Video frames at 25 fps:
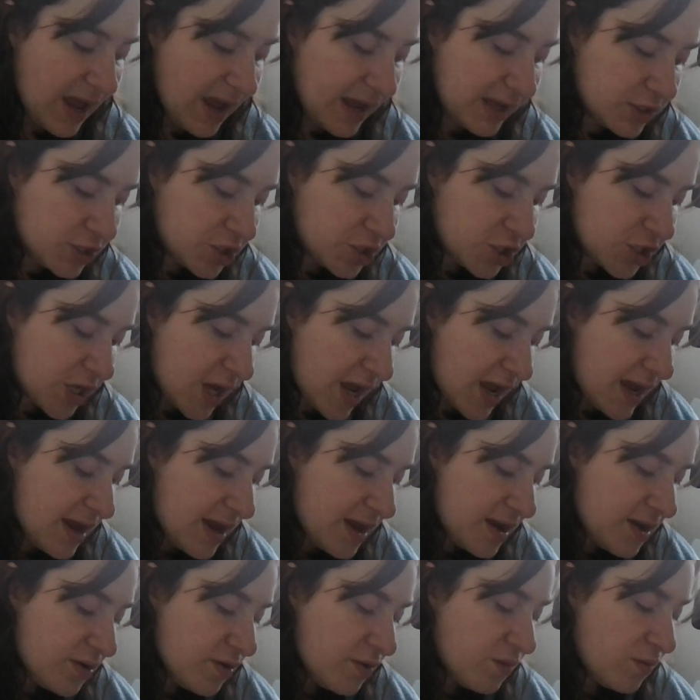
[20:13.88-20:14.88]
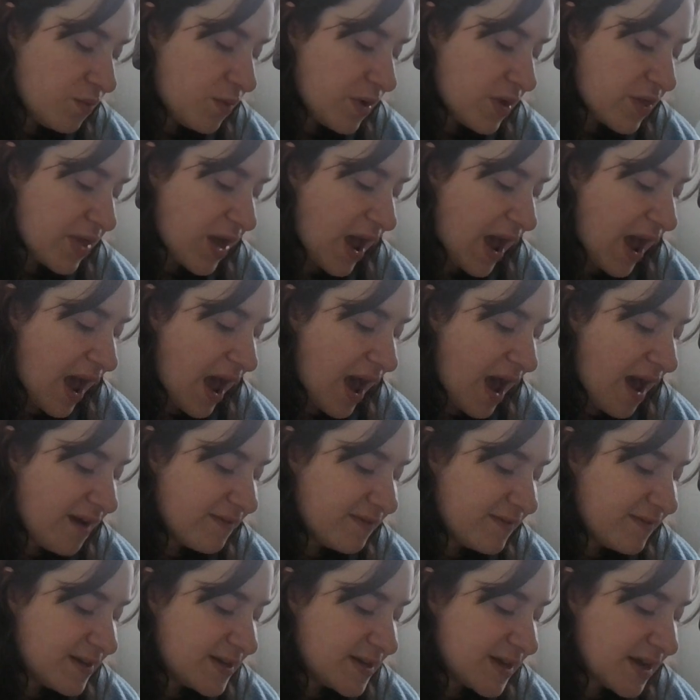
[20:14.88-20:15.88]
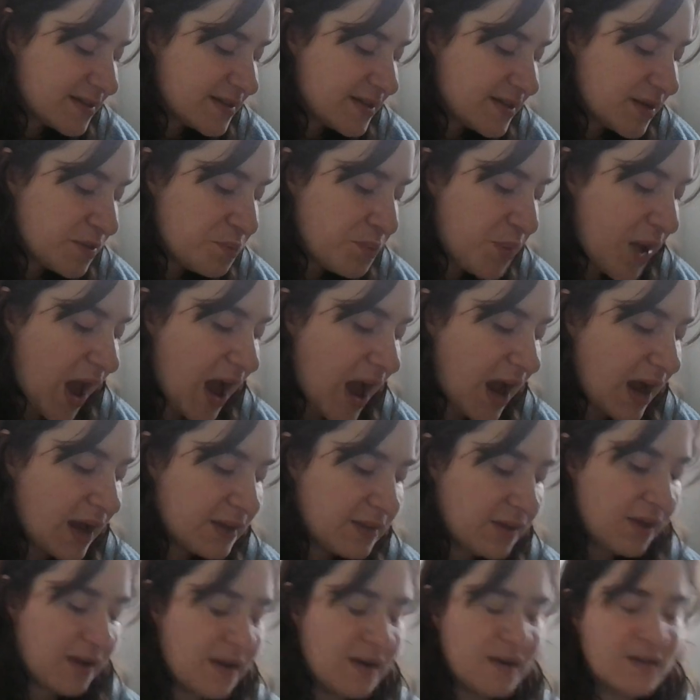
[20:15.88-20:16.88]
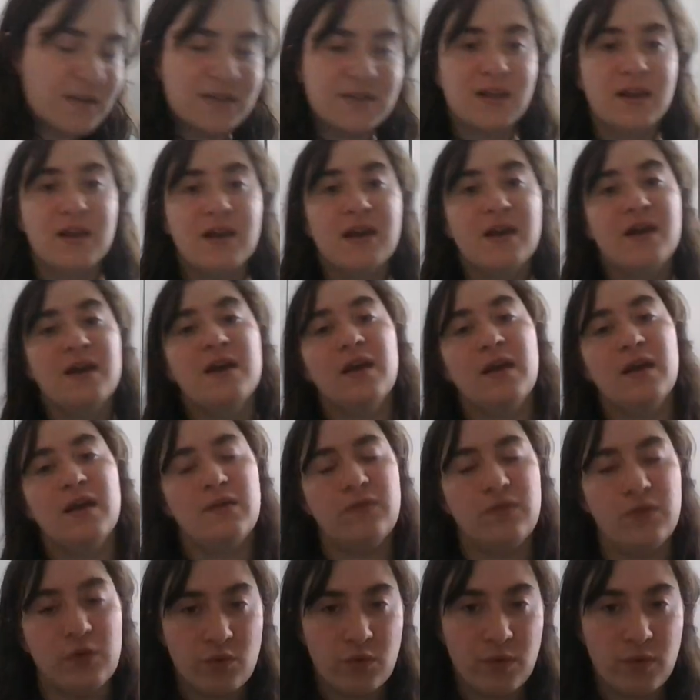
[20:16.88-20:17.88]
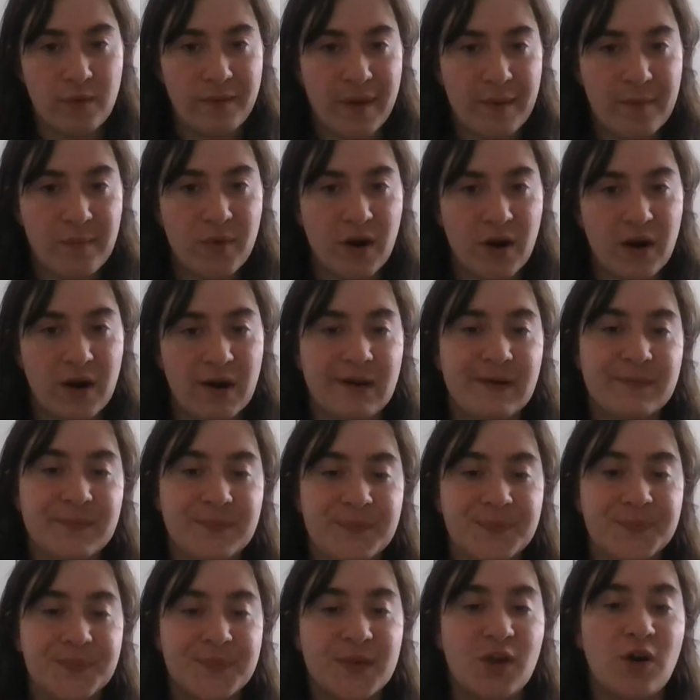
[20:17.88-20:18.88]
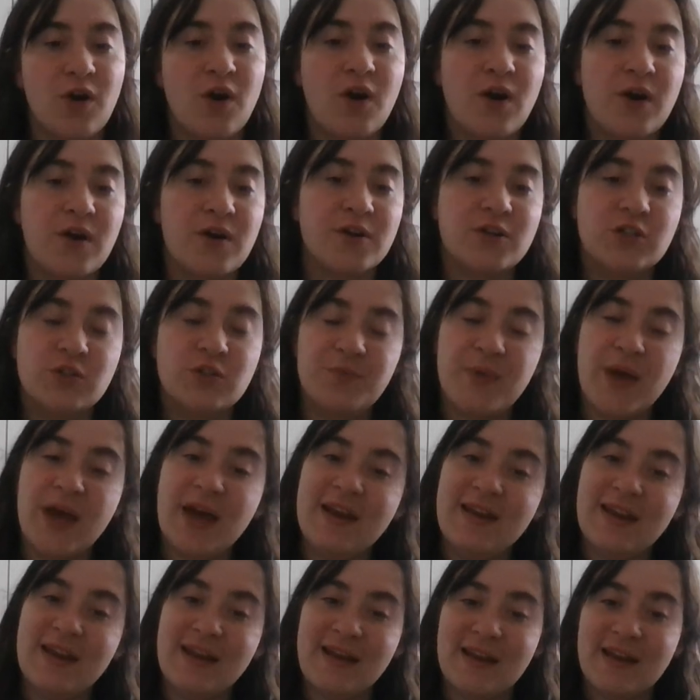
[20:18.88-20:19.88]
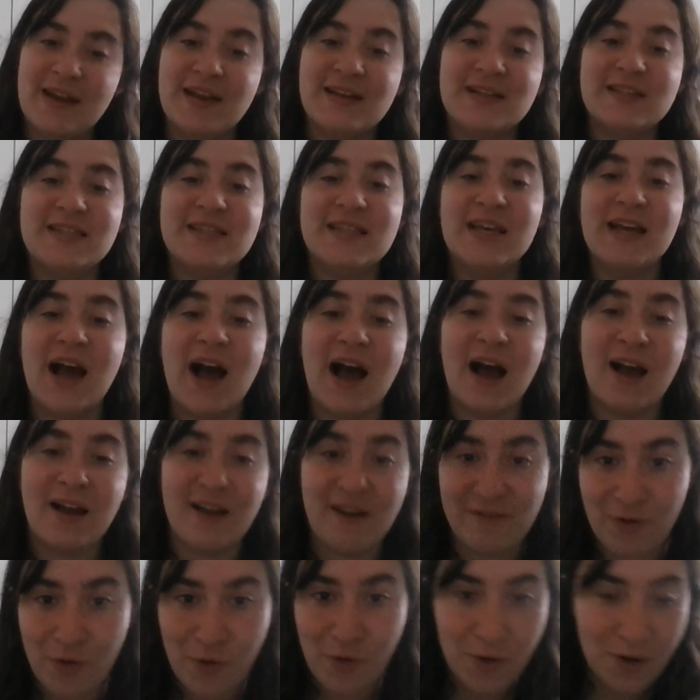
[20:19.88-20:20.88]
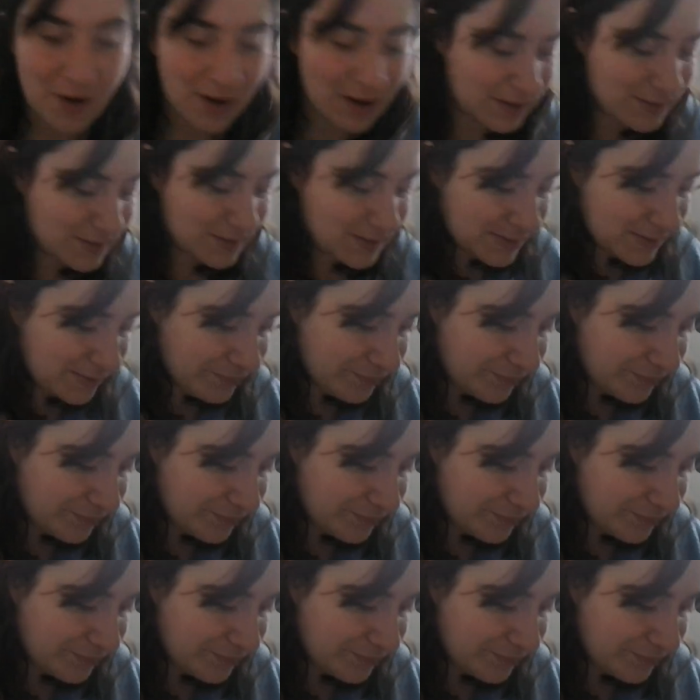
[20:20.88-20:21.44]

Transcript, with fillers: and chained with half a dozen padlocks. If you remember, Carter's pendant is the eye of Horus.